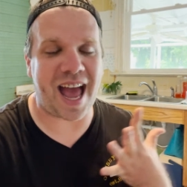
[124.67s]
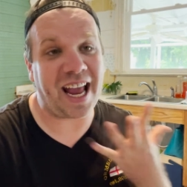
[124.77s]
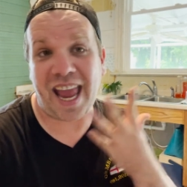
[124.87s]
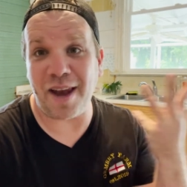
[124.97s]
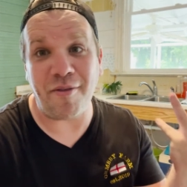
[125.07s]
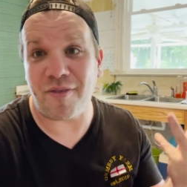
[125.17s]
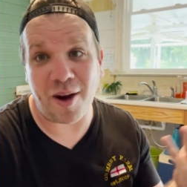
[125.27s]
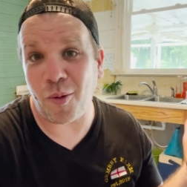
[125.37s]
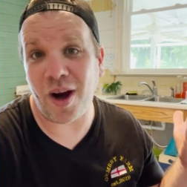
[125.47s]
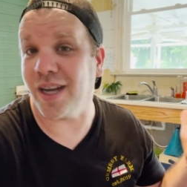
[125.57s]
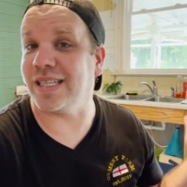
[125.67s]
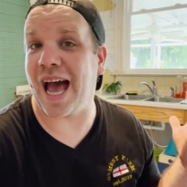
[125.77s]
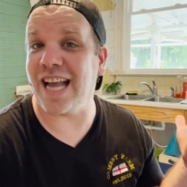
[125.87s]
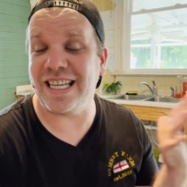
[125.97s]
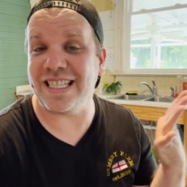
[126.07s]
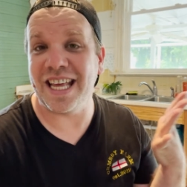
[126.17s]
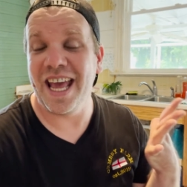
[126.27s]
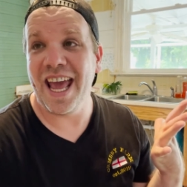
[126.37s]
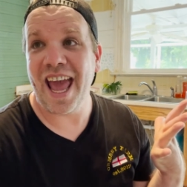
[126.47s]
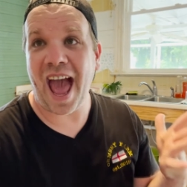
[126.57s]
I can't even find words. I just,
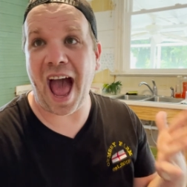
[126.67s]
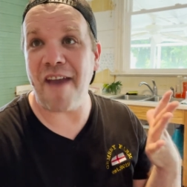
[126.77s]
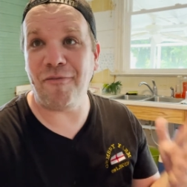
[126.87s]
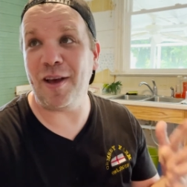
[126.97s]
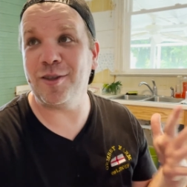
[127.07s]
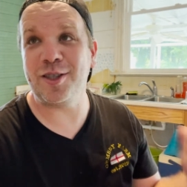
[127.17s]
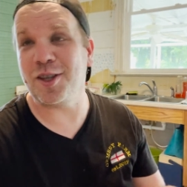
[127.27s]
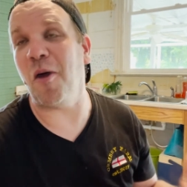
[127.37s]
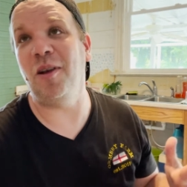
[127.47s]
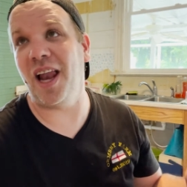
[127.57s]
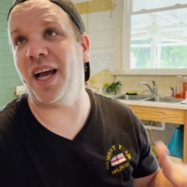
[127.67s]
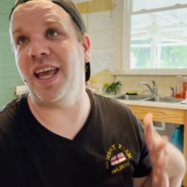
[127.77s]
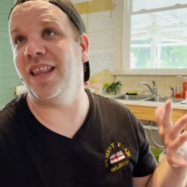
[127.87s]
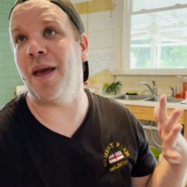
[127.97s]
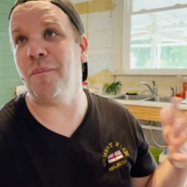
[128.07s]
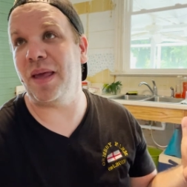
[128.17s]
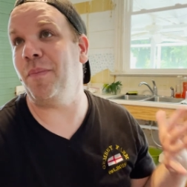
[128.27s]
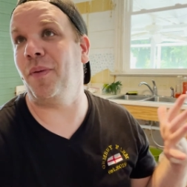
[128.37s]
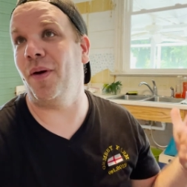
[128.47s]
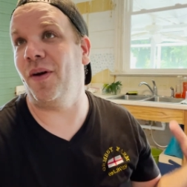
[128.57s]
I feel so lucky that
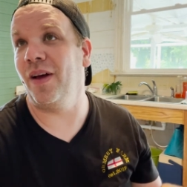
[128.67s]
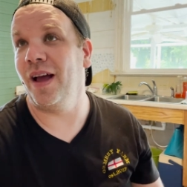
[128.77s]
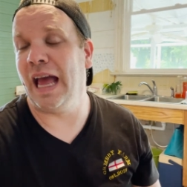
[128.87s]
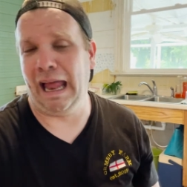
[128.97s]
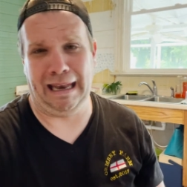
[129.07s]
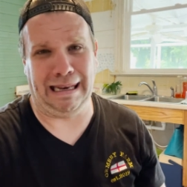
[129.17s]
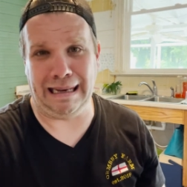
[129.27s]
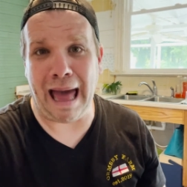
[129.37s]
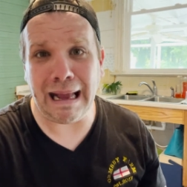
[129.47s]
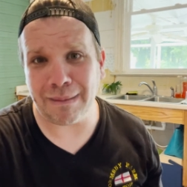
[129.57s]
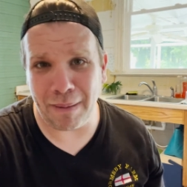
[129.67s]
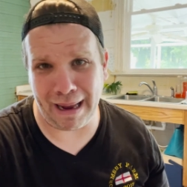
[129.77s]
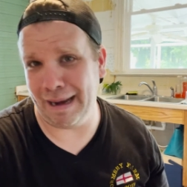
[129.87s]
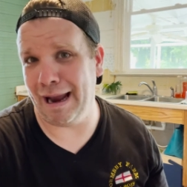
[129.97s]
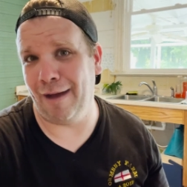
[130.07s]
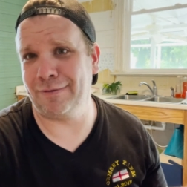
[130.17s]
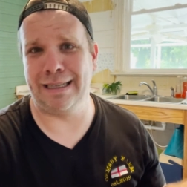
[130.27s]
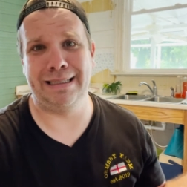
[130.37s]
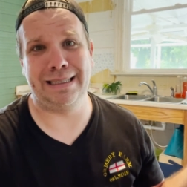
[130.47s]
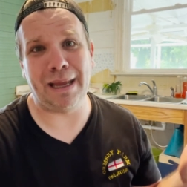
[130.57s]
people like me enough
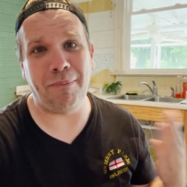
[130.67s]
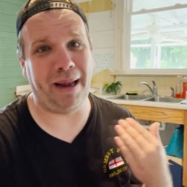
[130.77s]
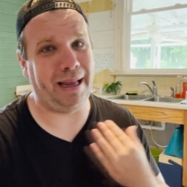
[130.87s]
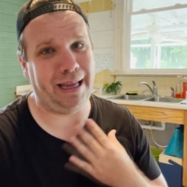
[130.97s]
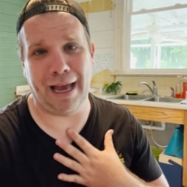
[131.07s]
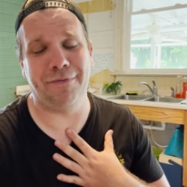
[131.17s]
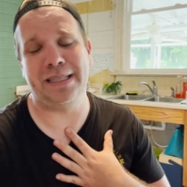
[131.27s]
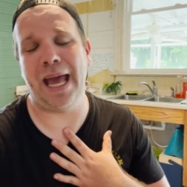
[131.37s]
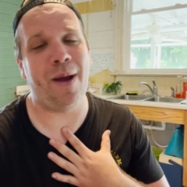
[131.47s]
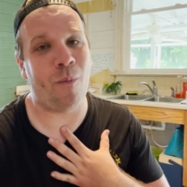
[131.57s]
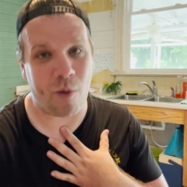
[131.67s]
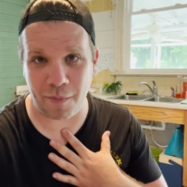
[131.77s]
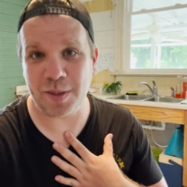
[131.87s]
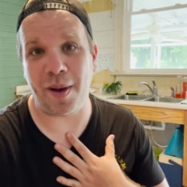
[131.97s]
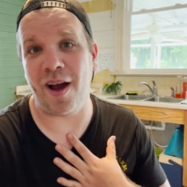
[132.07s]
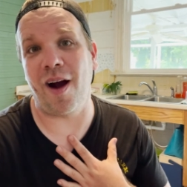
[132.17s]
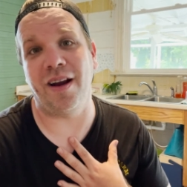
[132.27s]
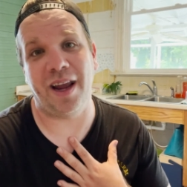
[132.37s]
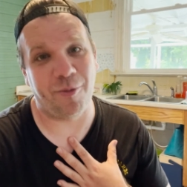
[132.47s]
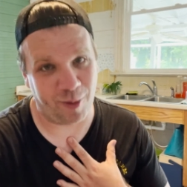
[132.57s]
to send me gifts. It warms my
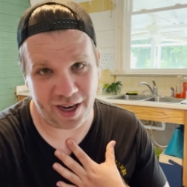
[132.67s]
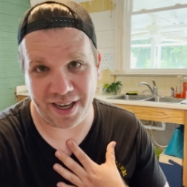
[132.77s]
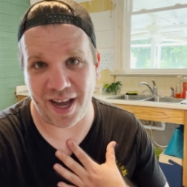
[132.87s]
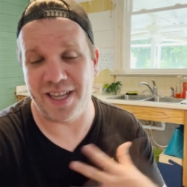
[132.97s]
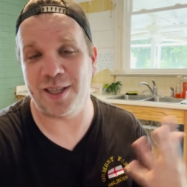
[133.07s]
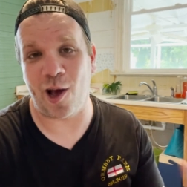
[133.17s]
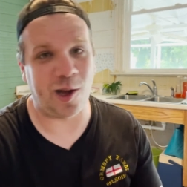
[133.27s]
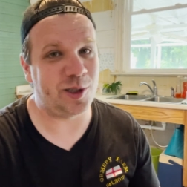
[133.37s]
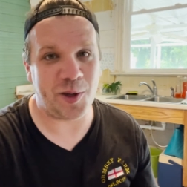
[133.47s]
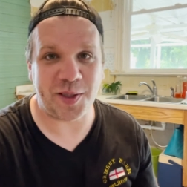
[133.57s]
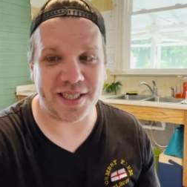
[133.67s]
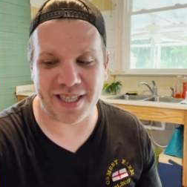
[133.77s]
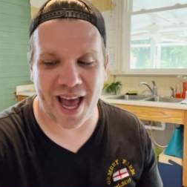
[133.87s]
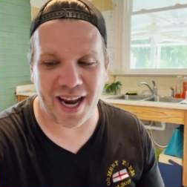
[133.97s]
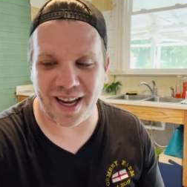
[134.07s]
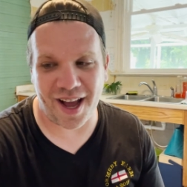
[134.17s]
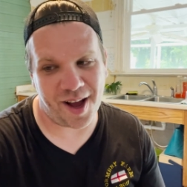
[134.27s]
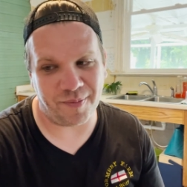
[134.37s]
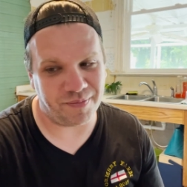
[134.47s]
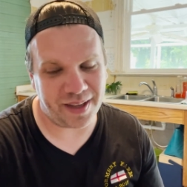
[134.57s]
heart. It really does. All jokes aside,
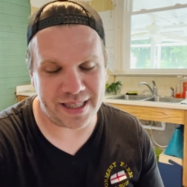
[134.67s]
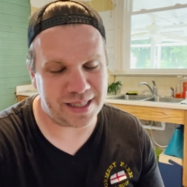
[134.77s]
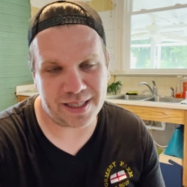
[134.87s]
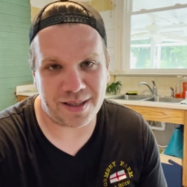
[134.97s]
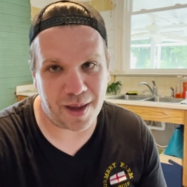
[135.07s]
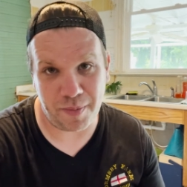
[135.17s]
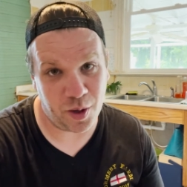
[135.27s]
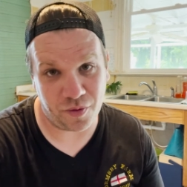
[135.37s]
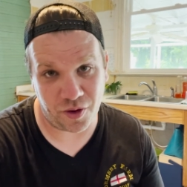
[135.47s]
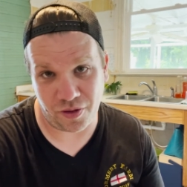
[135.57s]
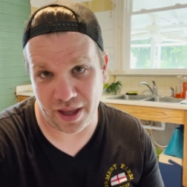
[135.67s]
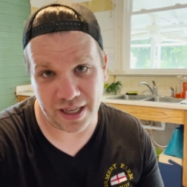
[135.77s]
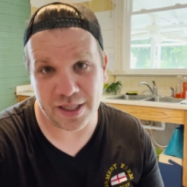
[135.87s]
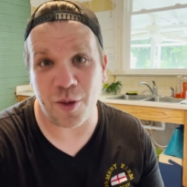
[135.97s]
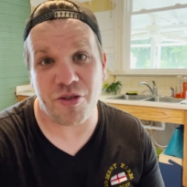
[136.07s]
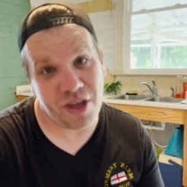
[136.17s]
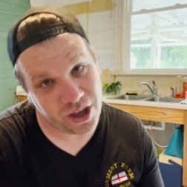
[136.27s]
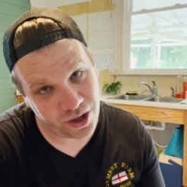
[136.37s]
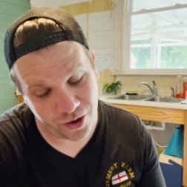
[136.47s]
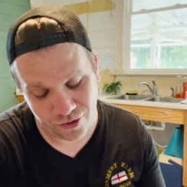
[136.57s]
um, it's a beautiful thing. So
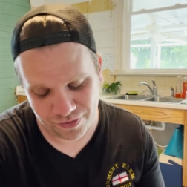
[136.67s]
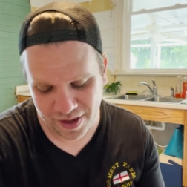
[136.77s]
thank you.